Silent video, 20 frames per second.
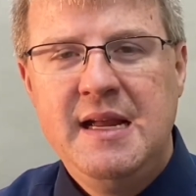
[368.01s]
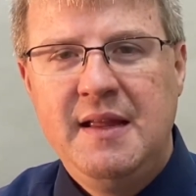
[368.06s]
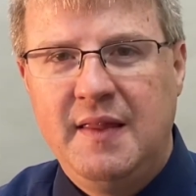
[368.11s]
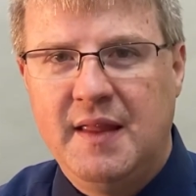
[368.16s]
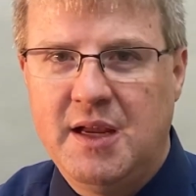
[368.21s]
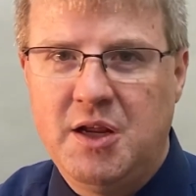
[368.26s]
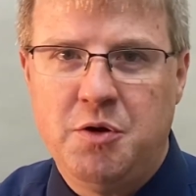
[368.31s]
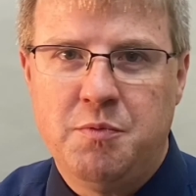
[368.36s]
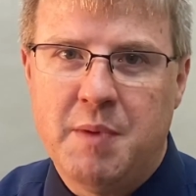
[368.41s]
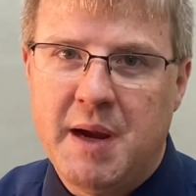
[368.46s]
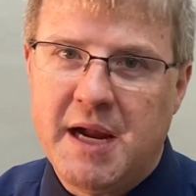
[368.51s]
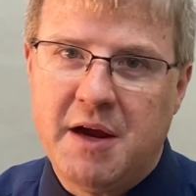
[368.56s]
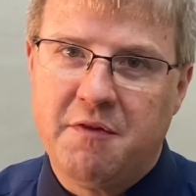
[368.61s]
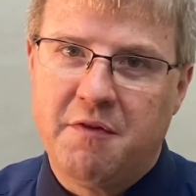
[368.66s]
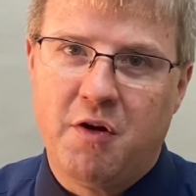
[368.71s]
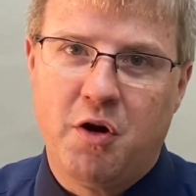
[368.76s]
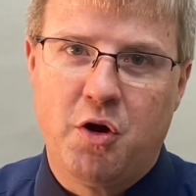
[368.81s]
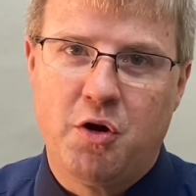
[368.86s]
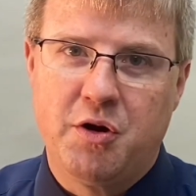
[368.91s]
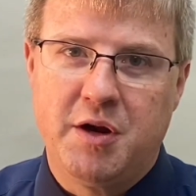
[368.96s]
that you may have
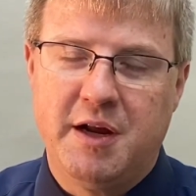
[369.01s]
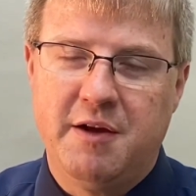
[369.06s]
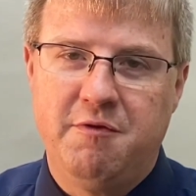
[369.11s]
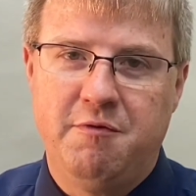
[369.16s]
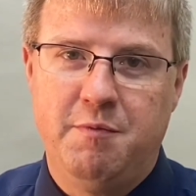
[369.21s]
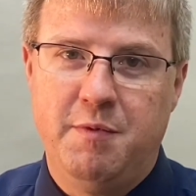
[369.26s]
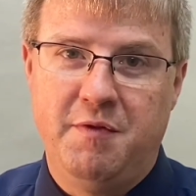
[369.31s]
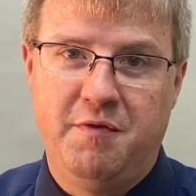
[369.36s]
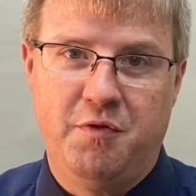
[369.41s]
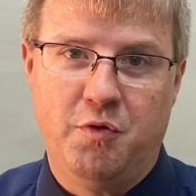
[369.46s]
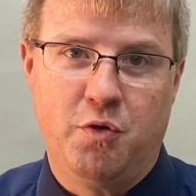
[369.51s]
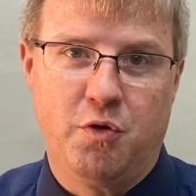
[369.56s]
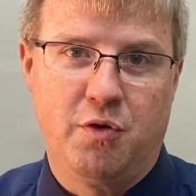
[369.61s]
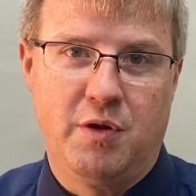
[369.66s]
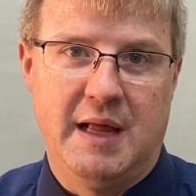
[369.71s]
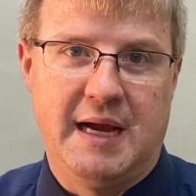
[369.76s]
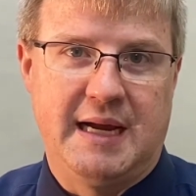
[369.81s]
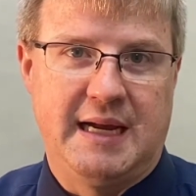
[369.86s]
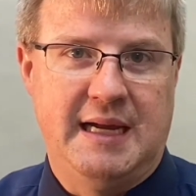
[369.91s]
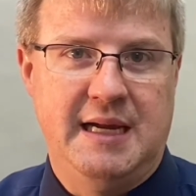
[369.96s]
heard of before,
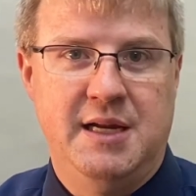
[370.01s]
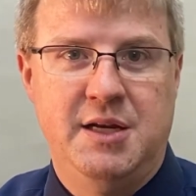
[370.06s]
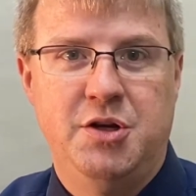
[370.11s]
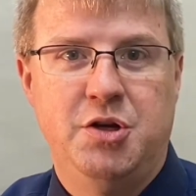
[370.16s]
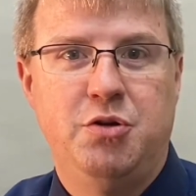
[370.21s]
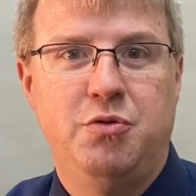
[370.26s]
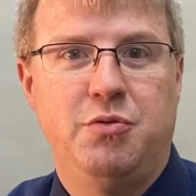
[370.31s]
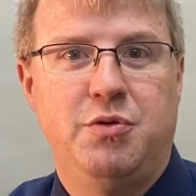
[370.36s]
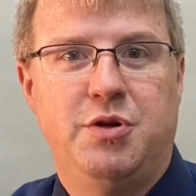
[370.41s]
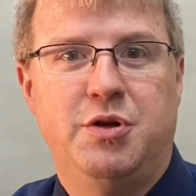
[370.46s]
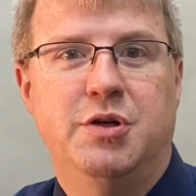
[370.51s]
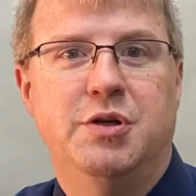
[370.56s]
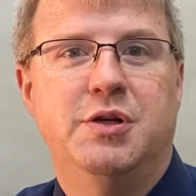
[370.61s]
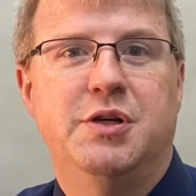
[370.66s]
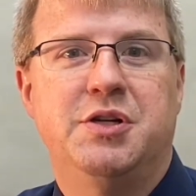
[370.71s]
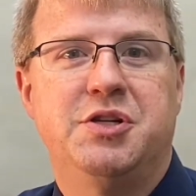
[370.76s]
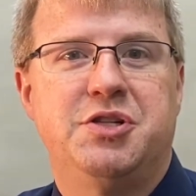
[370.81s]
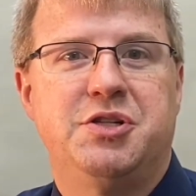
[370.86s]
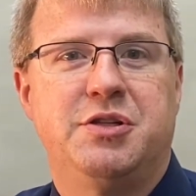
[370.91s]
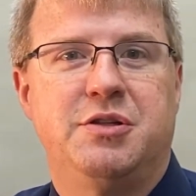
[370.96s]
like Hindu
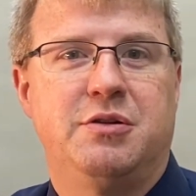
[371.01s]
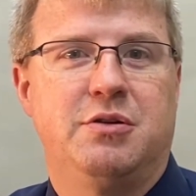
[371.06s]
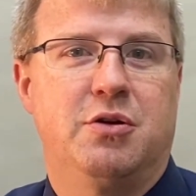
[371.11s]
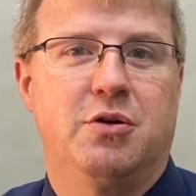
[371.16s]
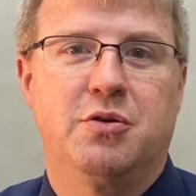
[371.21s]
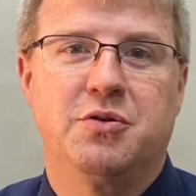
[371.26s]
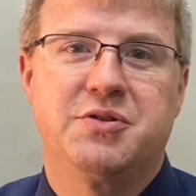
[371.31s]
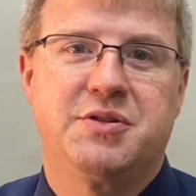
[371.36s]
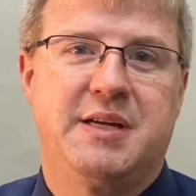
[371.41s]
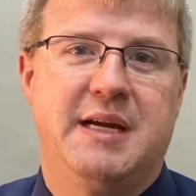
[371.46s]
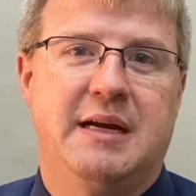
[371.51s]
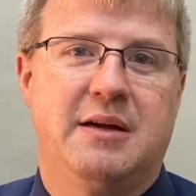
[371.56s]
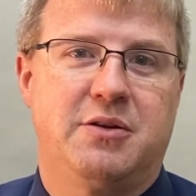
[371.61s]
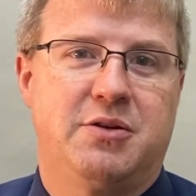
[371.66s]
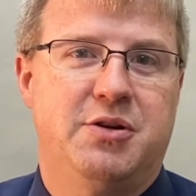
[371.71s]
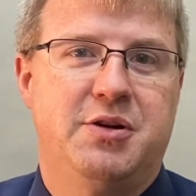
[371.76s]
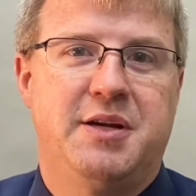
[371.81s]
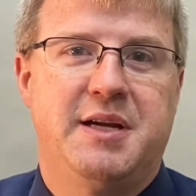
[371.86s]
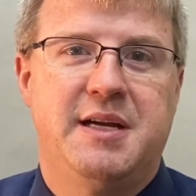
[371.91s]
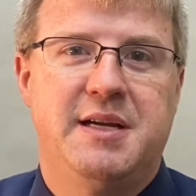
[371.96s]
Kush, and Girl Scout
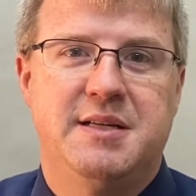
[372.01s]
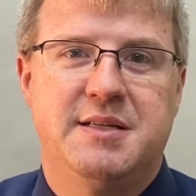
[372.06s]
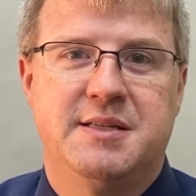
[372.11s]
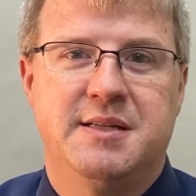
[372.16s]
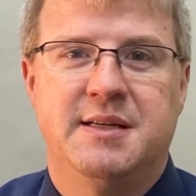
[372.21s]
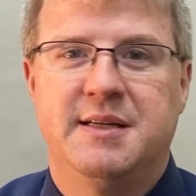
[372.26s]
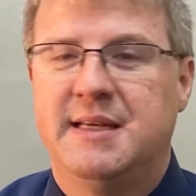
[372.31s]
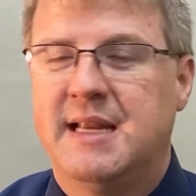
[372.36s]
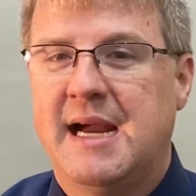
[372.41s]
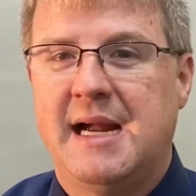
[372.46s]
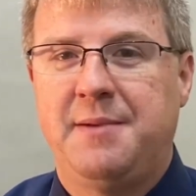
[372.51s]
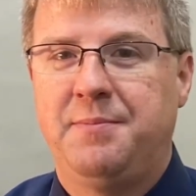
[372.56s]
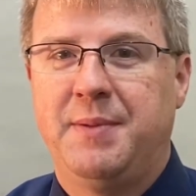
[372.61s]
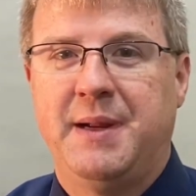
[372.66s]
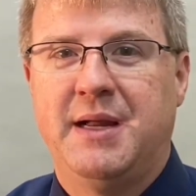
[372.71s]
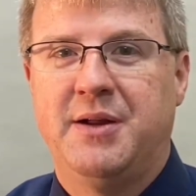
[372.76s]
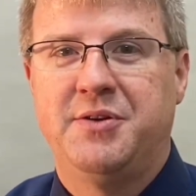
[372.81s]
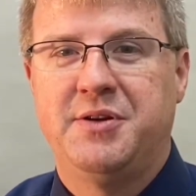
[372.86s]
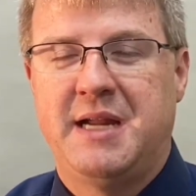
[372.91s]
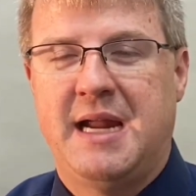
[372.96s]
cookies, and
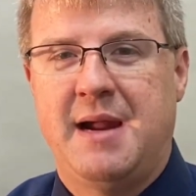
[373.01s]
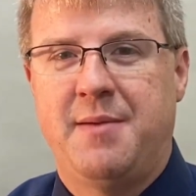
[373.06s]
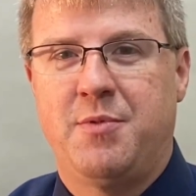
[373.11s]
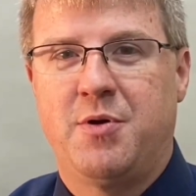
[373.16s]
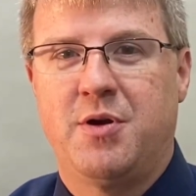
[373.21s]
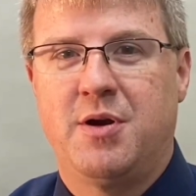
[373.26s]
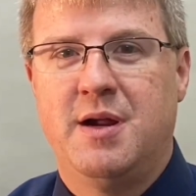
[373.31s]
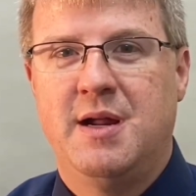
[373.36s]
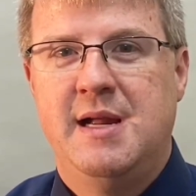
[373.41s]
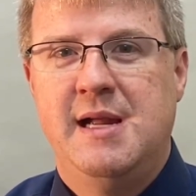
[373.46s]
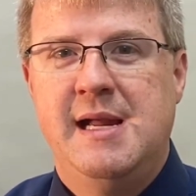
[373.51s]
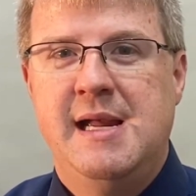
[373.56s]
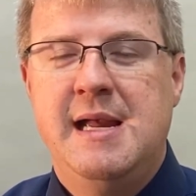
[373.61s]
9-pound hammer.